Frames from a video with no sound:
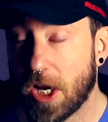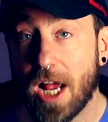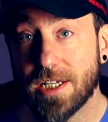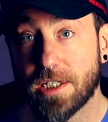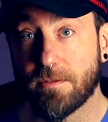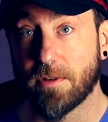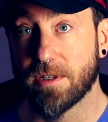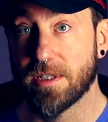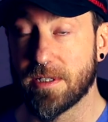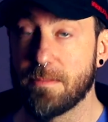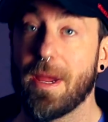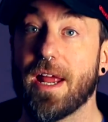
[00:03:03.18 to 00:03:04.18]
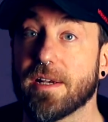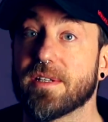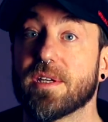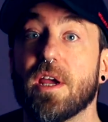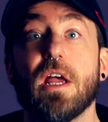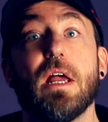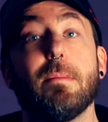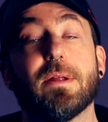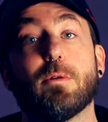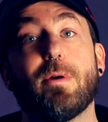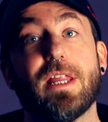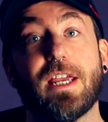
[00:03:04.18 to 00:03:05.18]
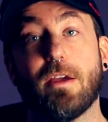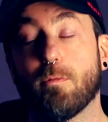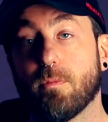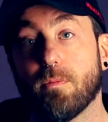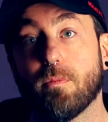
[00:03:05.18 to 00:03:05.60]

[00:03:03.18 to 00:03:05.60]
cost difference is immense, but the way they get